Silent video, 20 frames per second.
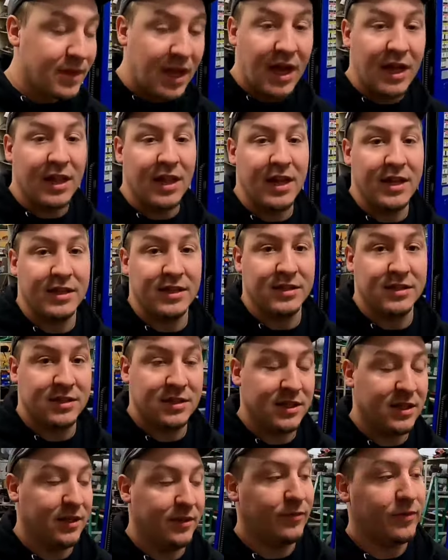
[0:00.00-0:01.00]
I like this
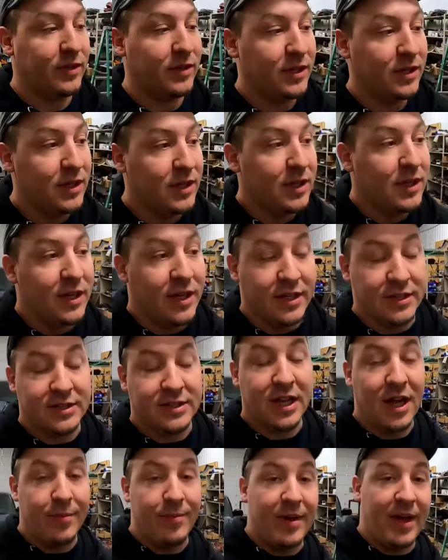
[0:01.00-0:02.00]
lift. It's
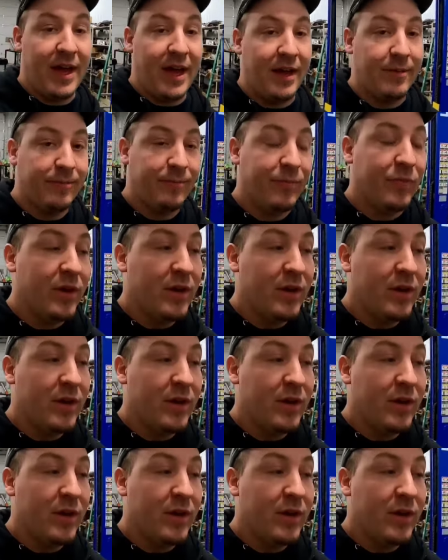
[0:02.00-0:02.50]
not bad.